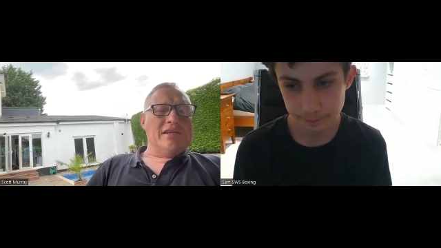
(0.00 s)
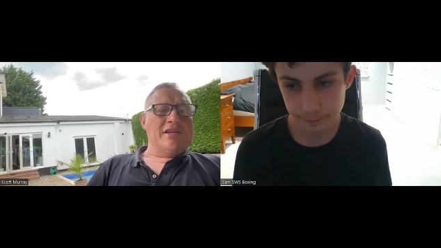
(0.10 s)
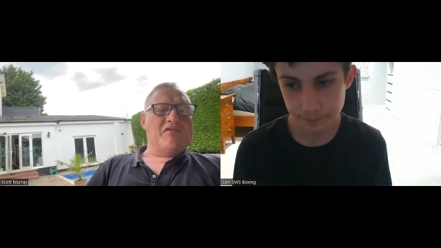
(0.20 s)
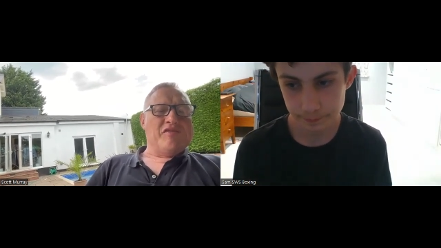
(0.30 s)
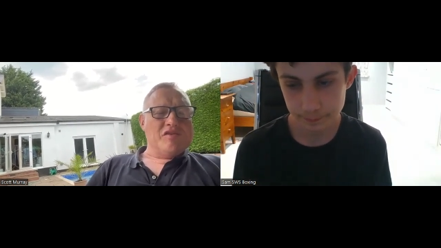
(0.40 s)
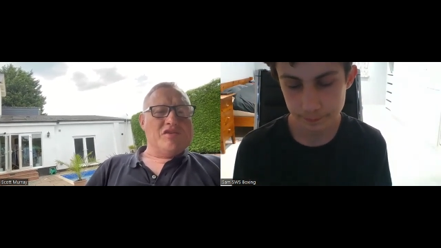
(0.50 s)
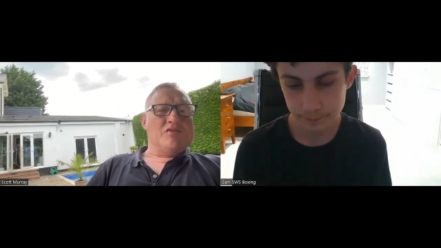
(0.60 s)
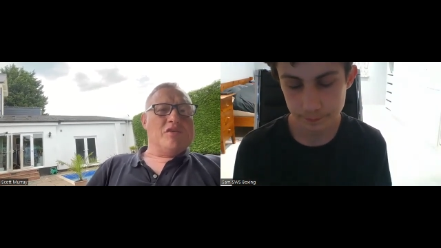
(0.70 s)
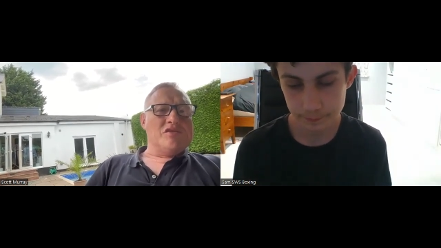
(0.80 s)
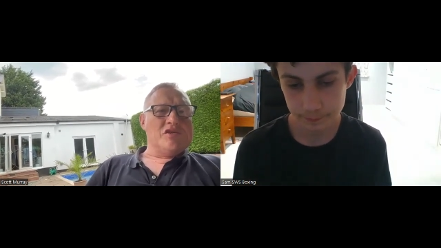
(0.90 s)
Speaker 1: he's fun to
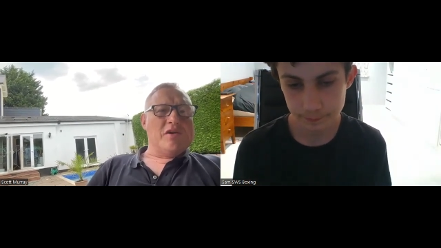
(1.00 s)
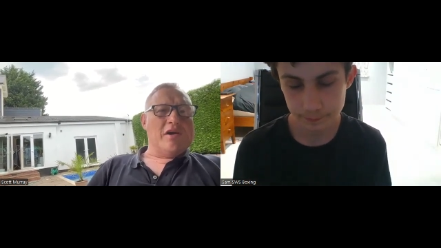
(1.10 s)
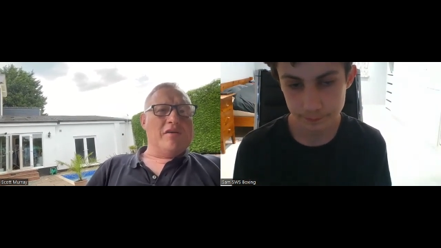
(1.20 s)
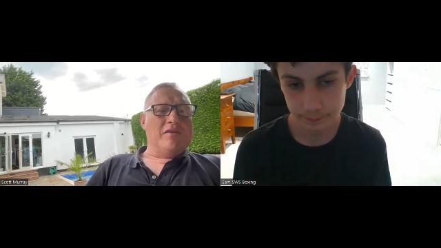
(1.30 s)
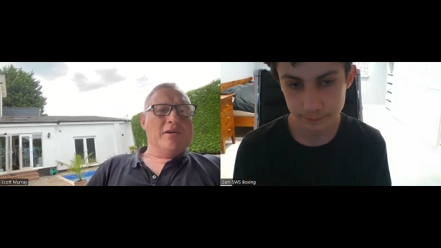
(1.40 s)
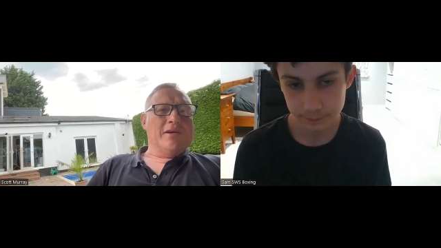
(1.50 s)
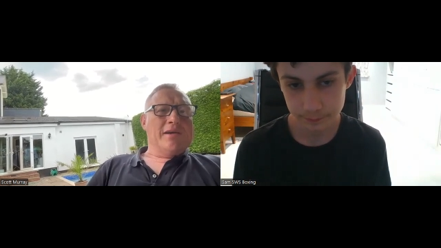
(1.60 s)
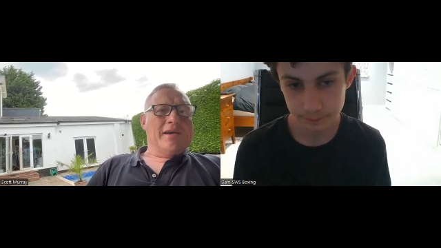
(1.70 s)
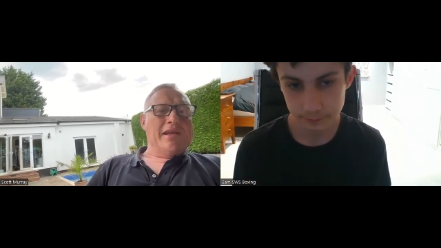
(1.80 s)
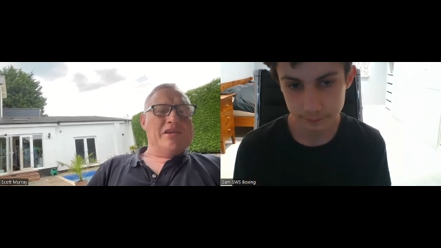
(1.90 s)
watch as well.
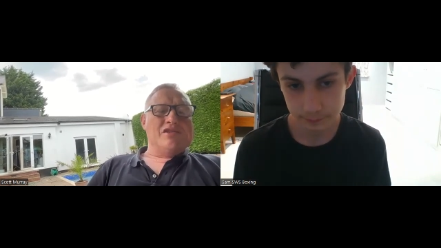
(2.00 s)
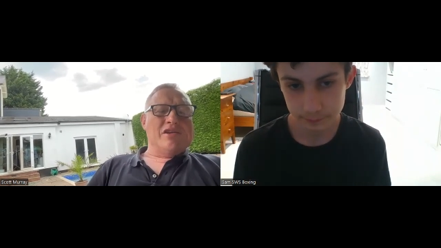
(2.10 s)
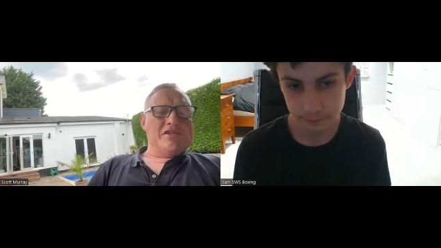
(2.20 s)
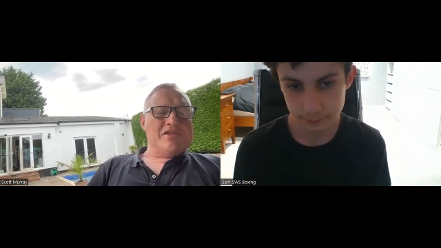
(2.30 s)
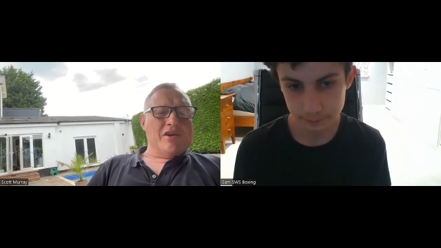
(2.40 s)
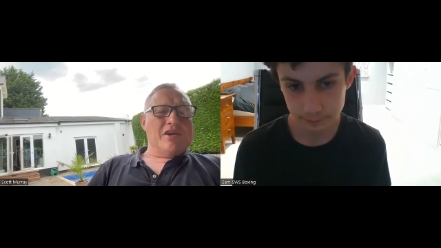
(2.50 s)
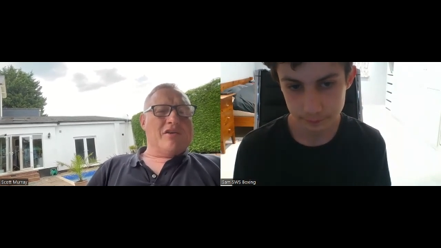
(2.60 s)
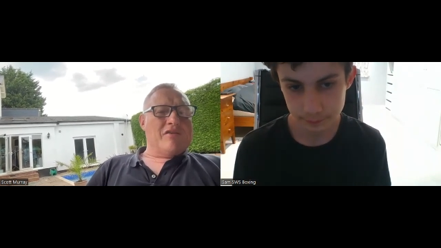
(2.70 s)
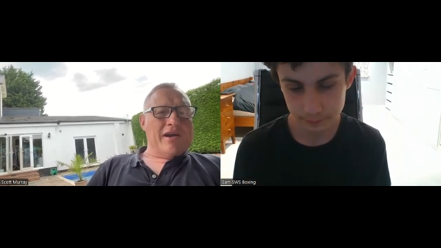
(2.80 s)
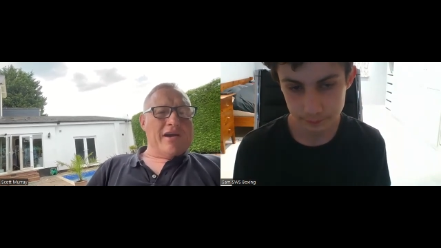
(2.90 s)
And he's he's got a
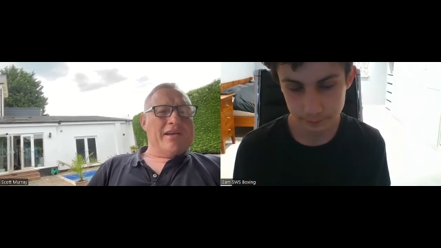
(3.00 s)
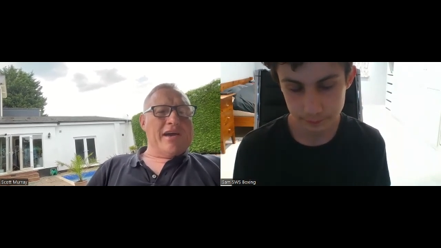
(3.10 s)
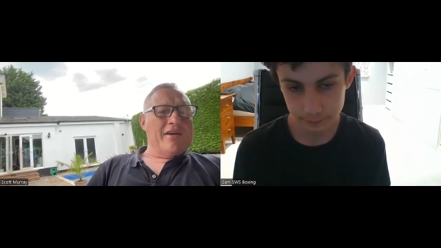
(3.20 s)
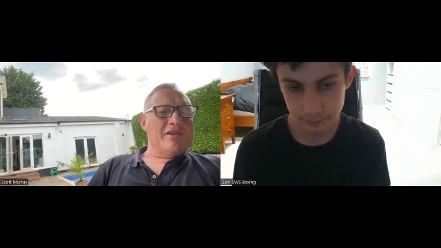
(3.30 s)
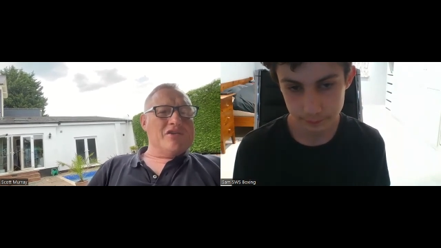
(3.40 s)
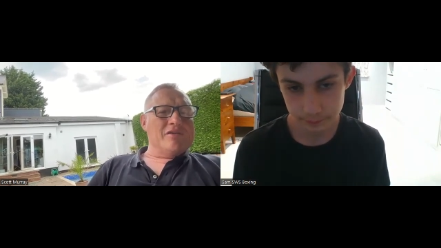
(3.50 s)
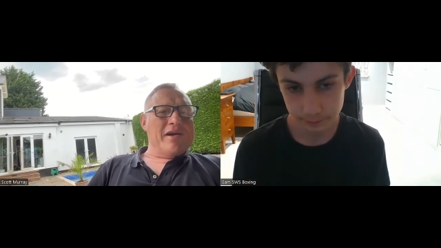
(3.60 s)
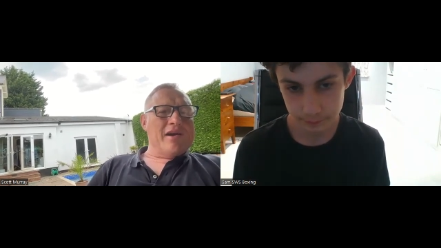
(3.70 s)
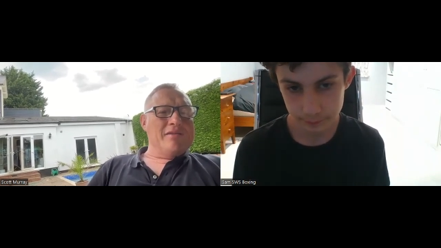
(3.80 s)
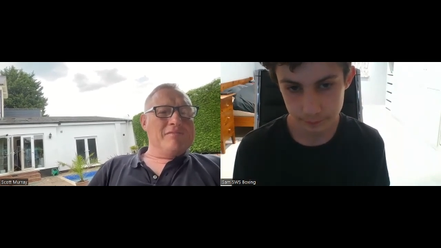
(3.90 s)
great character
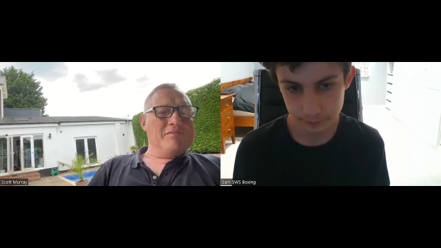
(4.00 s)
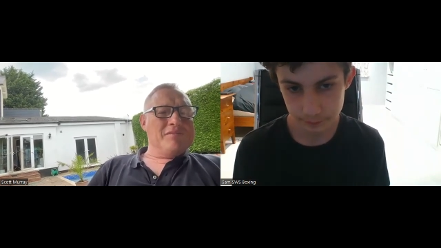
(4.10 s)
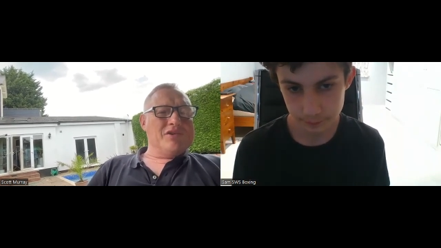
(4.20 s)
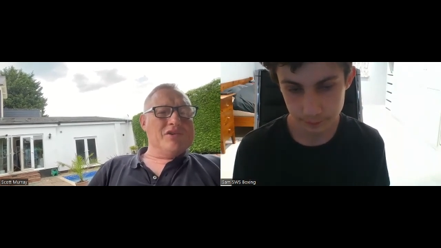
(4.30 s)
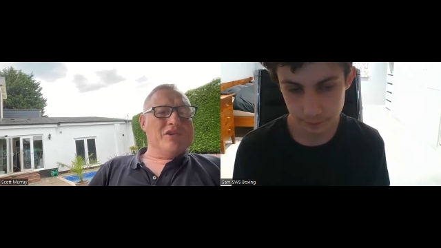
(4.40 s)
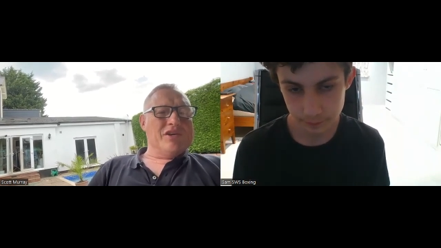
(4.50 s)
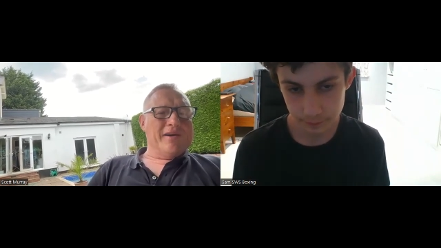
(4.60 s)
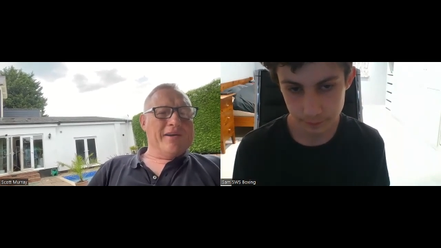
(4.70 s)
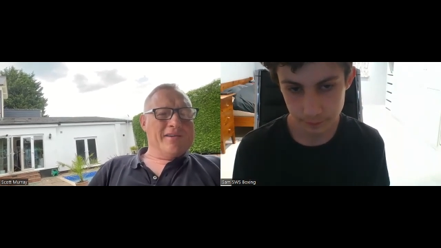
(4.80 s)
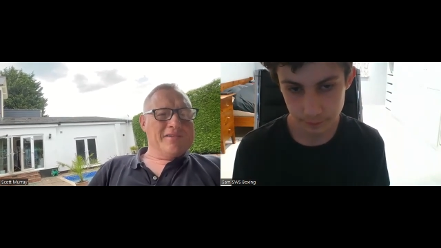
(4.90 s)
about him. Good
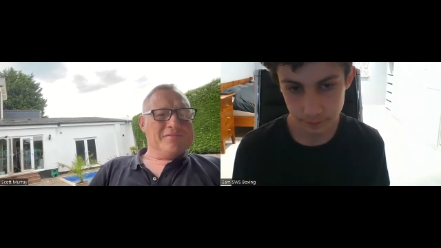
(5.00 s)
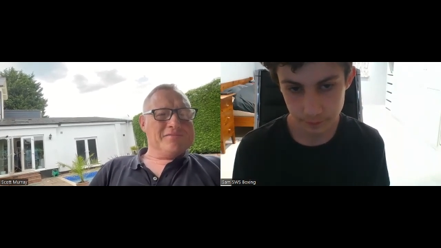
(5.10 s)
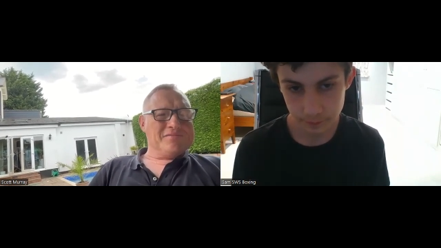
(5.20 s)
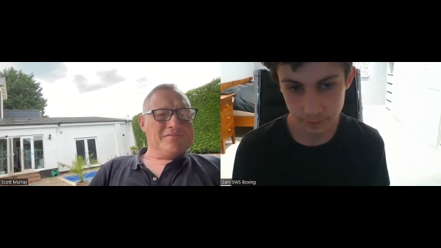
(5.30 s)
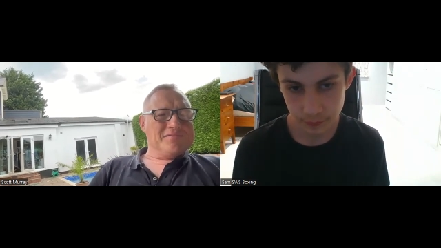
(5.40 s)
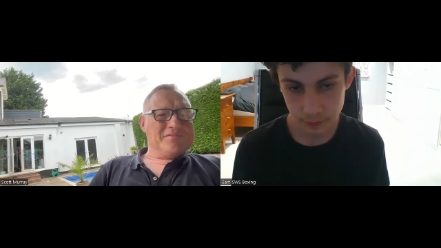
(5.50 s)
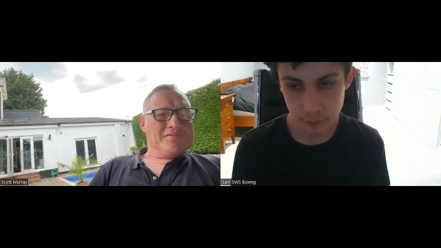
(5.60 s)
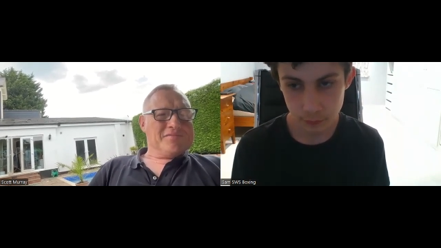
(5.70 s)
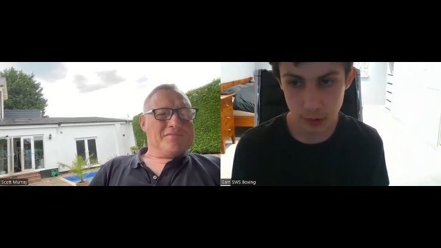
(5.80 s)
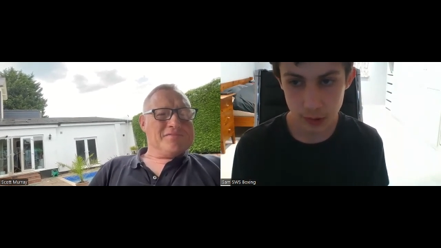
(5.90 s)
guy.
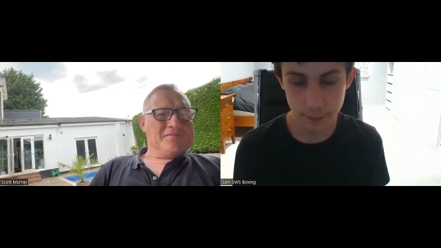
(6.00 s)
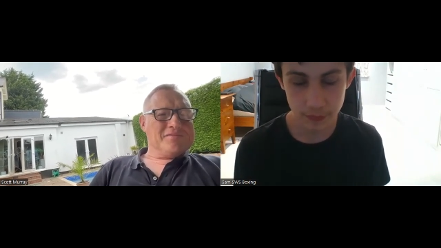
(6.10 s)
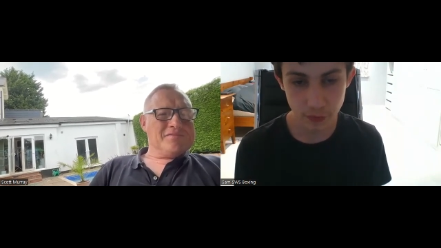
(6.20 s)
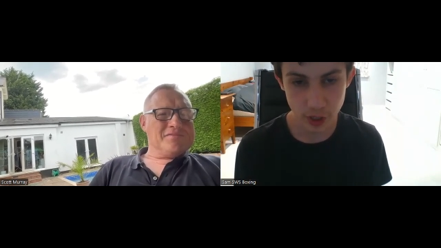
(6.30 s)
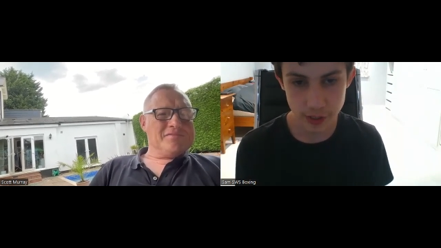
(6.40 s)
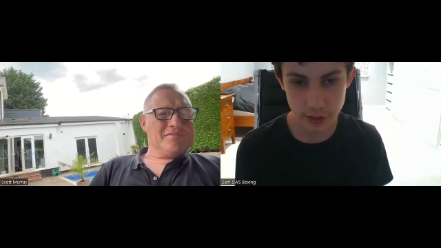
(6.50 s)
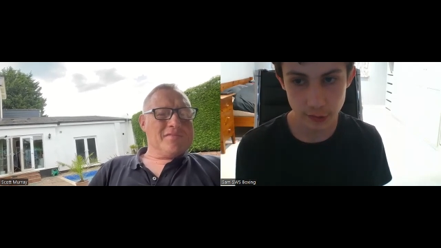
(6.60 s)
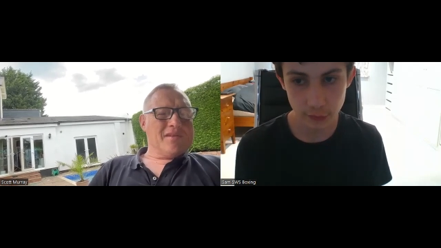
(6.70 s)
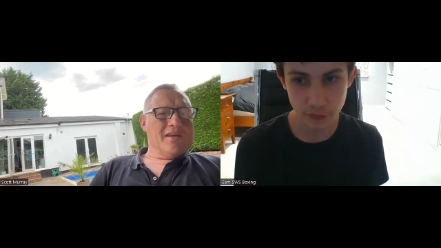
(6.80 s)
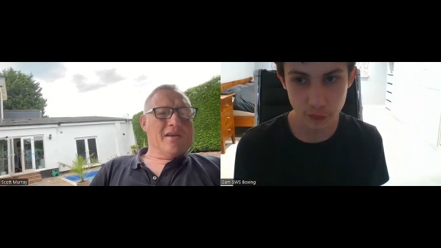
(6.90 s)
Speaker 2: Will he be fighting
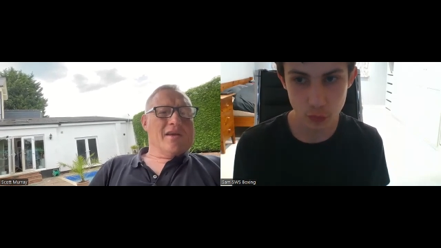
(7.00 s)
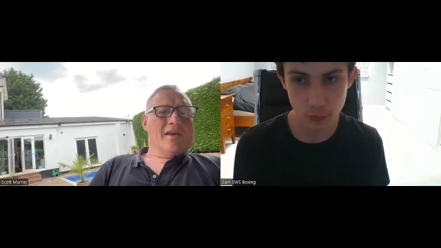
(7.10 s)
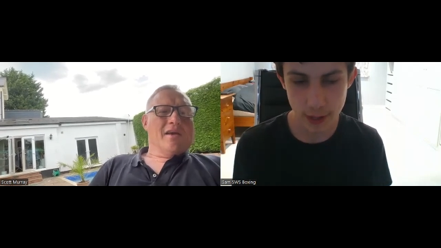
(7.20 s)
in a four